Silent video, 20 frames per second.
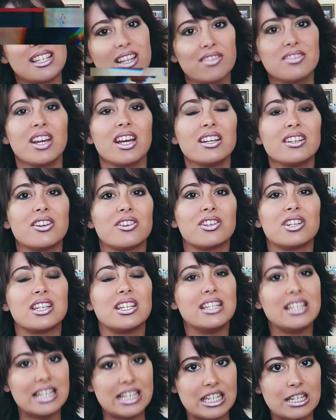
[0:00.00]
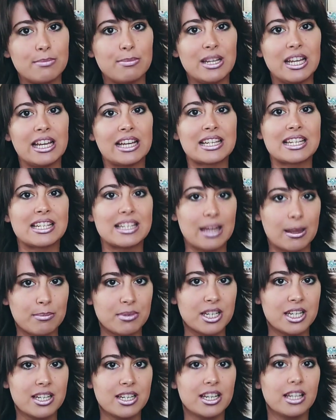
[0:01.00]
Self diagnosis needs to be
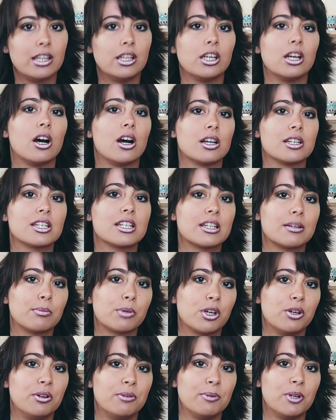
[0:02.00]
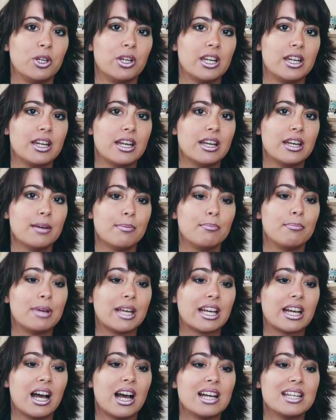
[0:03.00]
accepted in the autism community
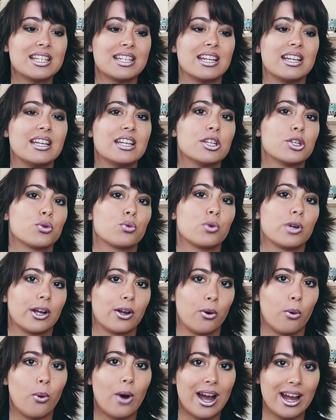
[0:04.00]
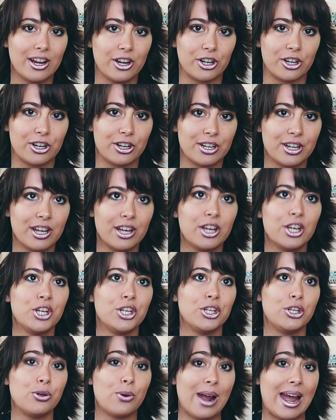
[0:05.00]
because it is required.
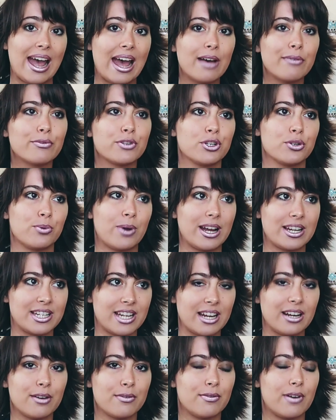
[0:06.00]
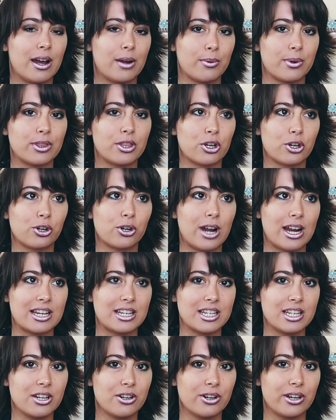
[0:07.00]
You have to identify with the
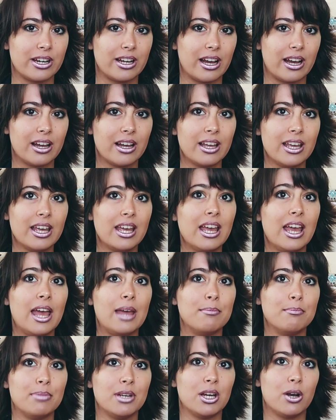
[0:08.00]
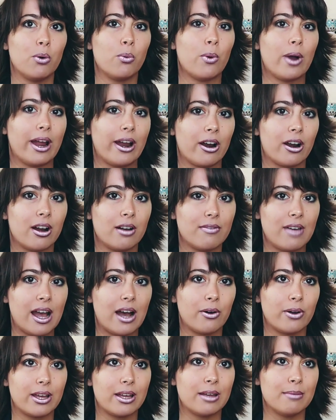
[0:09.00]
criteria and be aware of
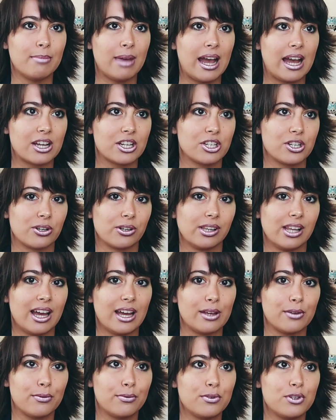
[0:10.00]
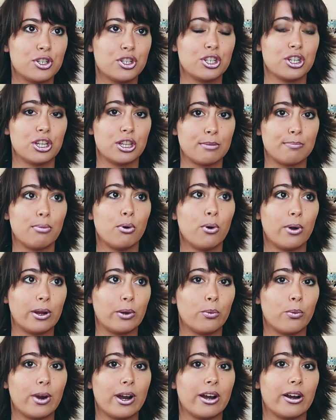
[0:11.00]
how it impacts your life to the
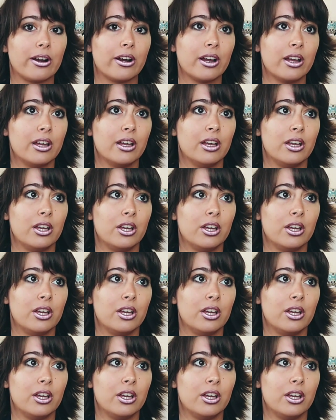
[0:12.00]
point where